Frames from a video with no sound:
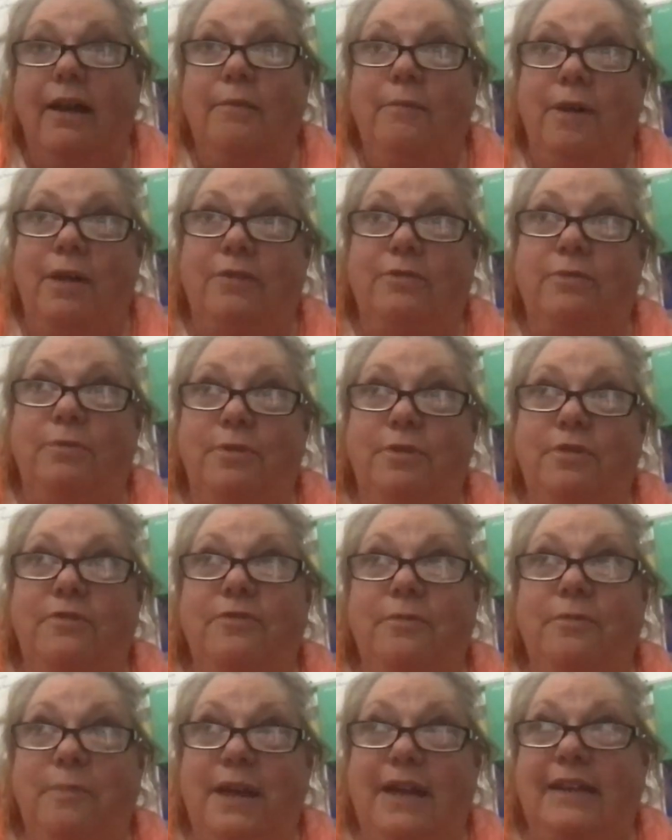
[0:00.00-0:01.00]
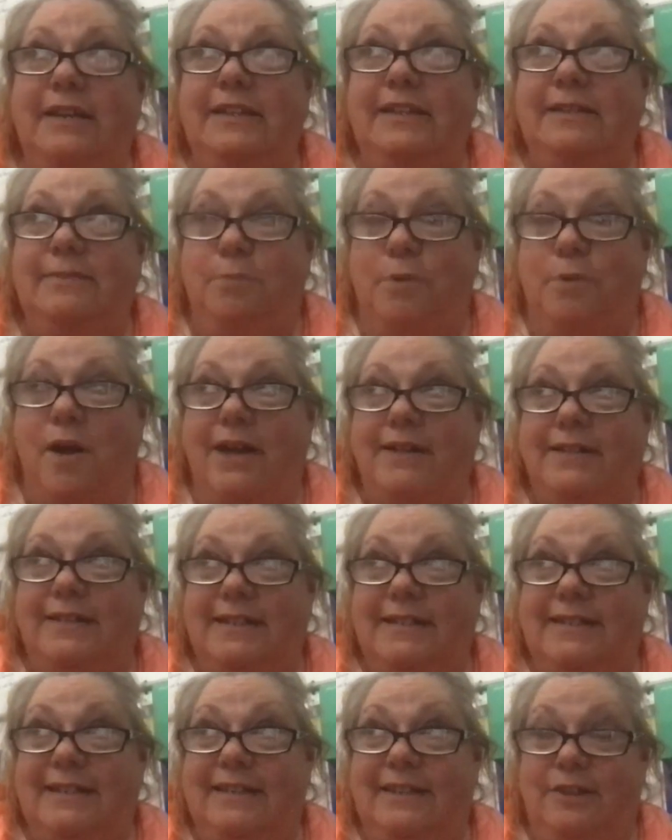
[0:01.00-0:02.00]
Well, in order for me to
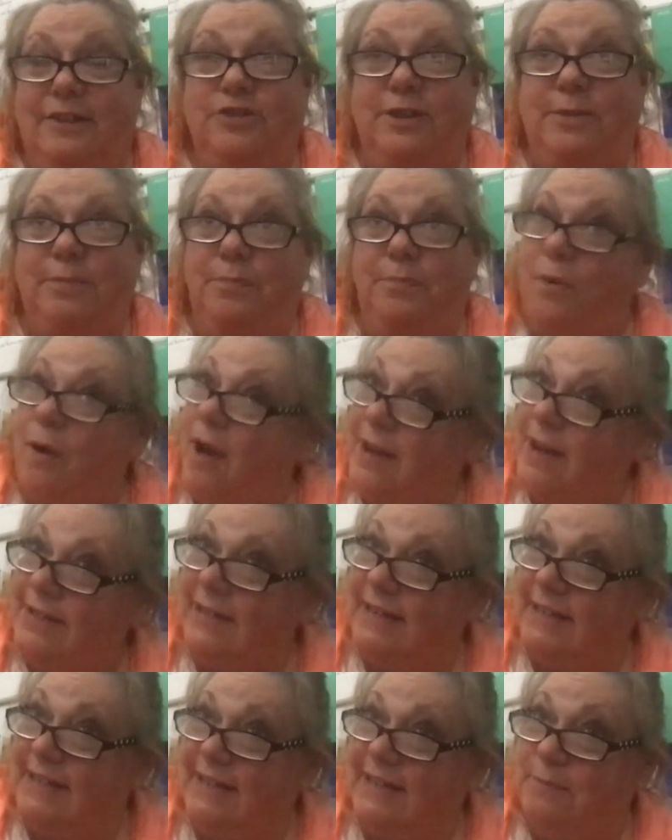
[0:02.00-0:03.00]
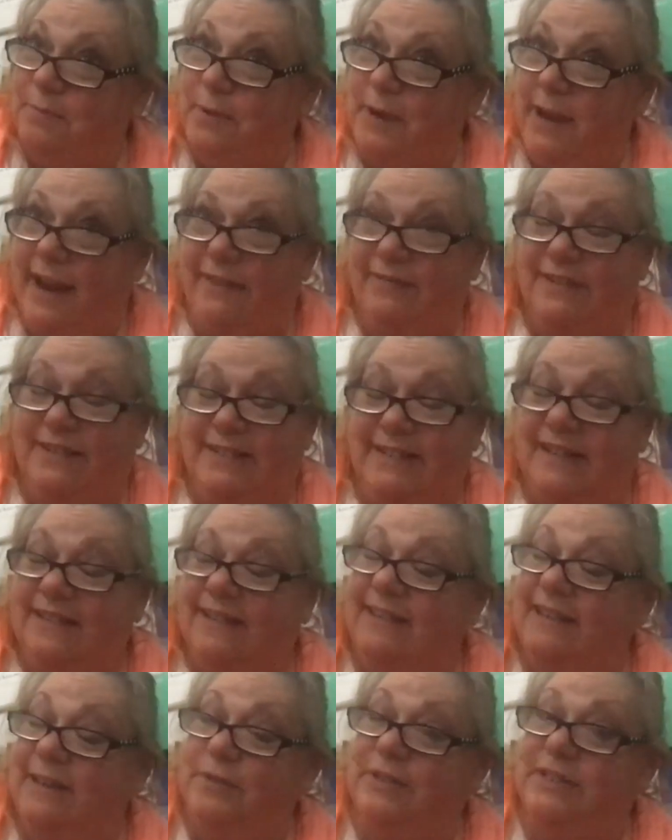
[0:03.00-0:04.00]
process it, there's a processing plant that said
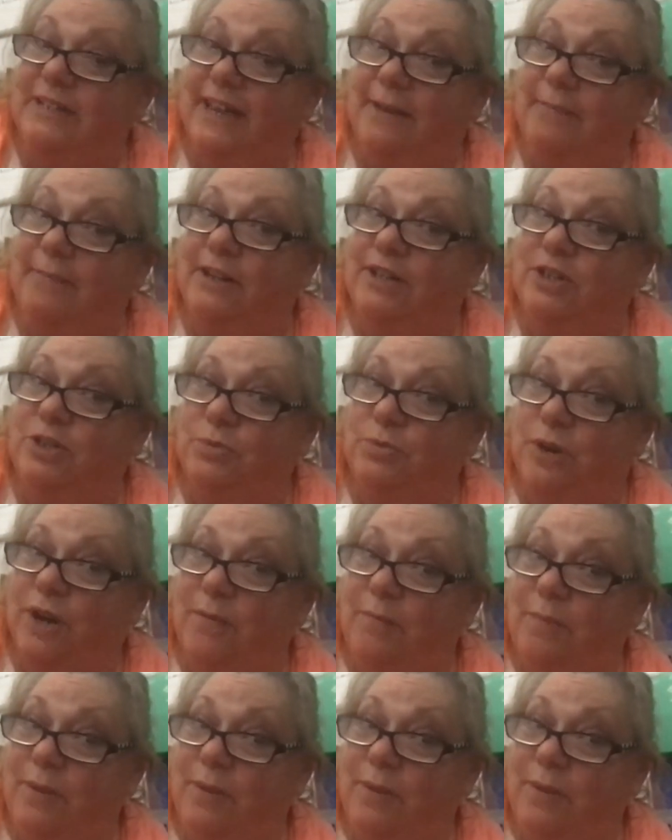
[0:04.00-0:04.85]
that they would take my shrimp